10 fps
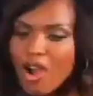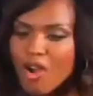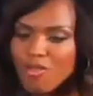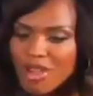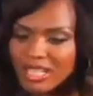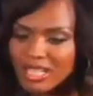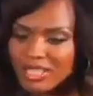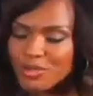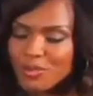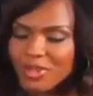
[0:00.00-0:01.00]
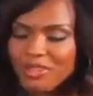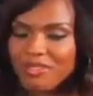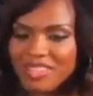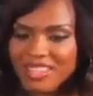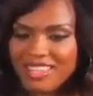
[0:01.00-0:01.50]
Erotica is one
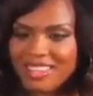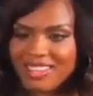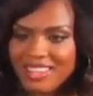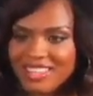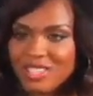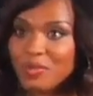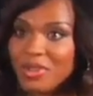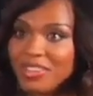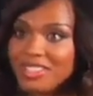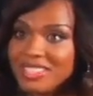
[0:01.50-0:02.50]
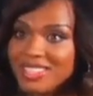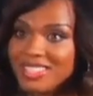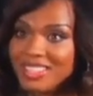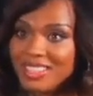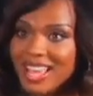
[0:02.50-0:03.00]
of the spirits
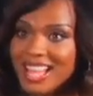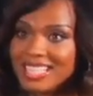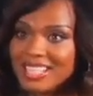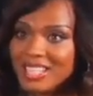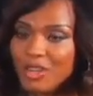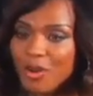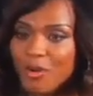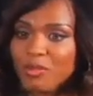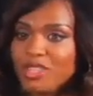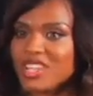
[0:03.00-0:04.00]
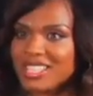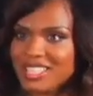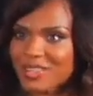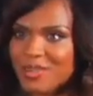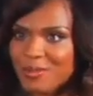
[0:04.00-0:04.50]
that's in the home, the
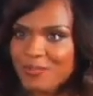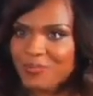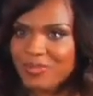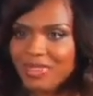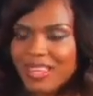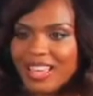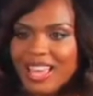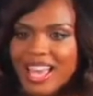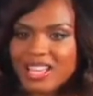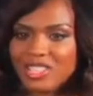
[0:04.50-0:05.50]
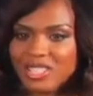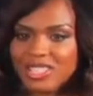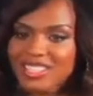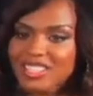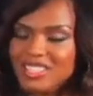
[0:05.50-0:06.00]
Johnson home, and
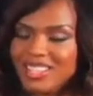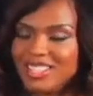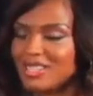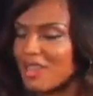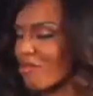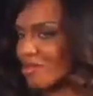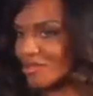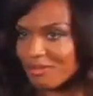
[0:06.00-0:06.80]
she is a devil.